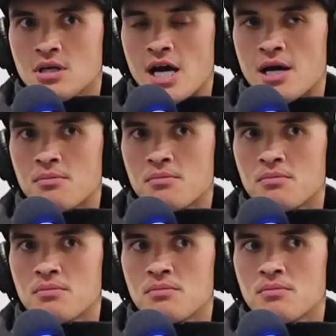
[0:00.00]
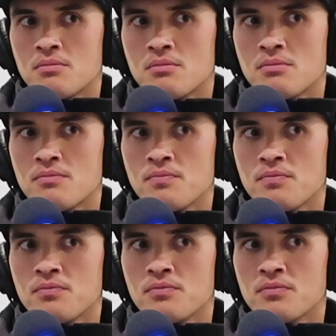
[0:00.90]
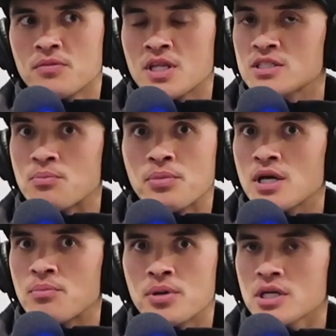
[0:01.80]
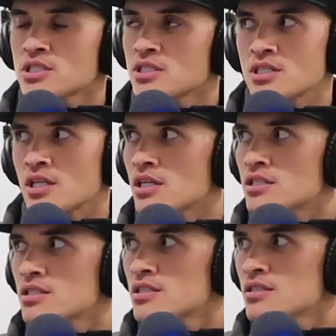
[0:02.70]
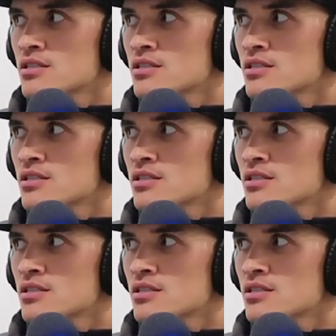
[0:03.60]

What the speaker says: there's a bigger picture to this.